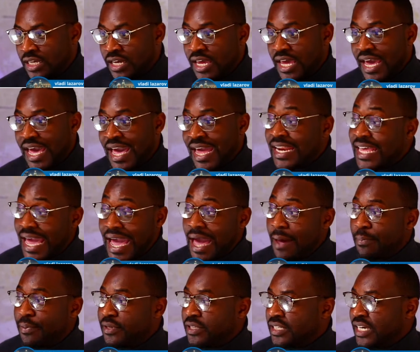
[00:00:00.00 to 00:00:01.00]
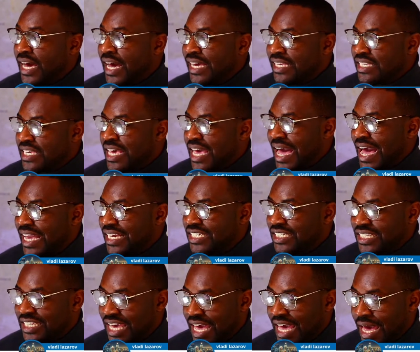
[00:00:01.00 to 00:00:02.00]
And it happened, guys. It actually
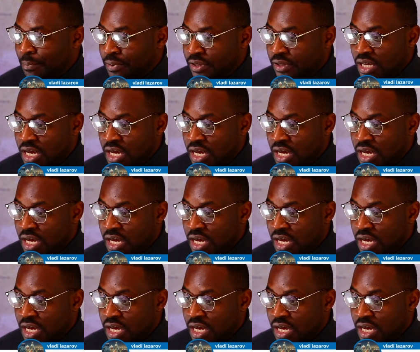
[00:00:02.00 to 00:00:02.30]
happened.